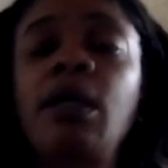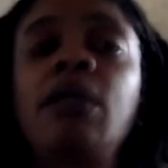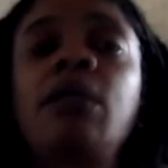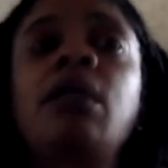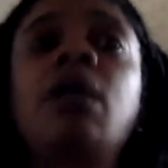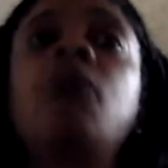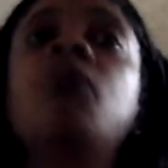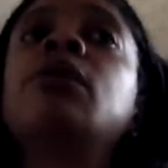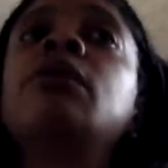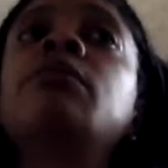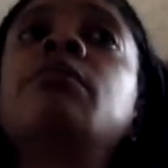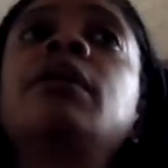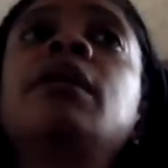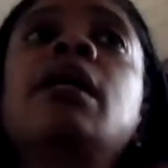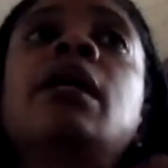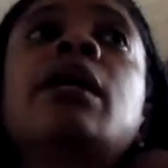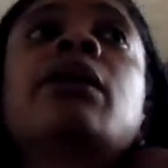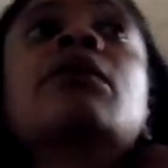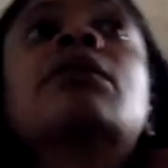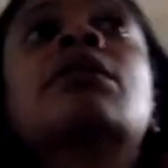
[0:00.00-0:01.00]
And I want to be
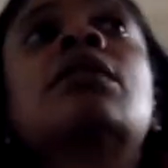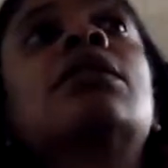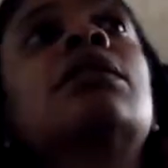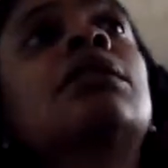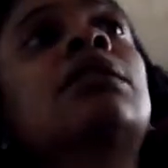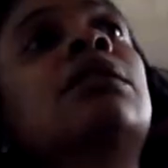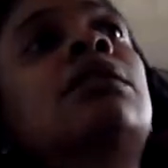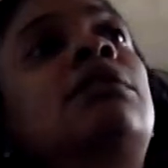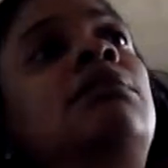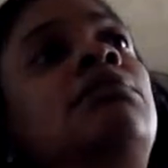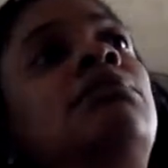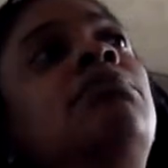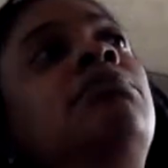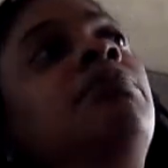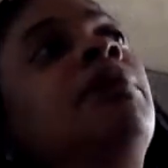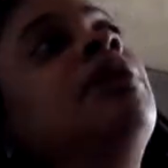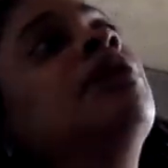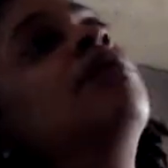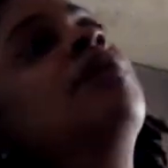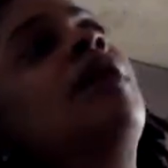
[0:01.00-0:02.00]
here to
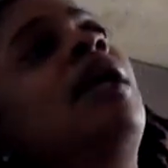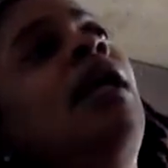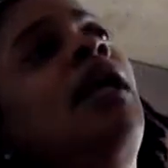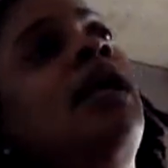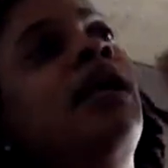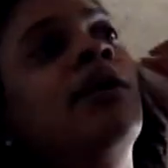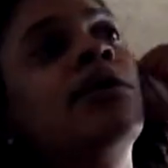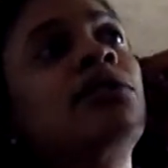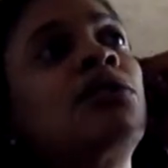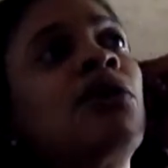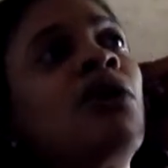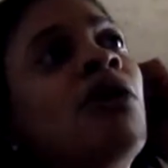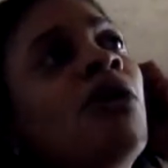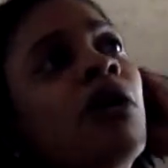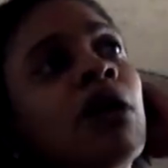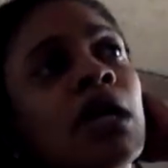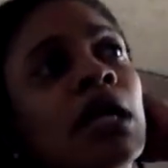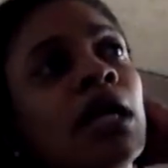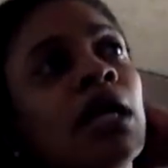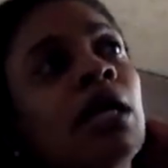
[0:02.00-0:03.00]
be on here
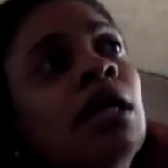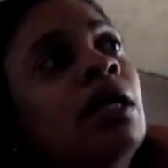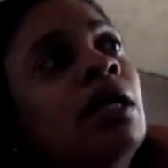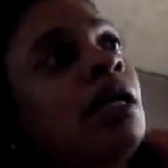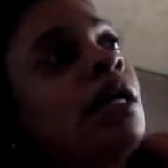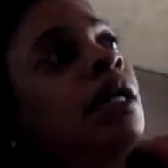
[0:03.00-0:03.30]
talking,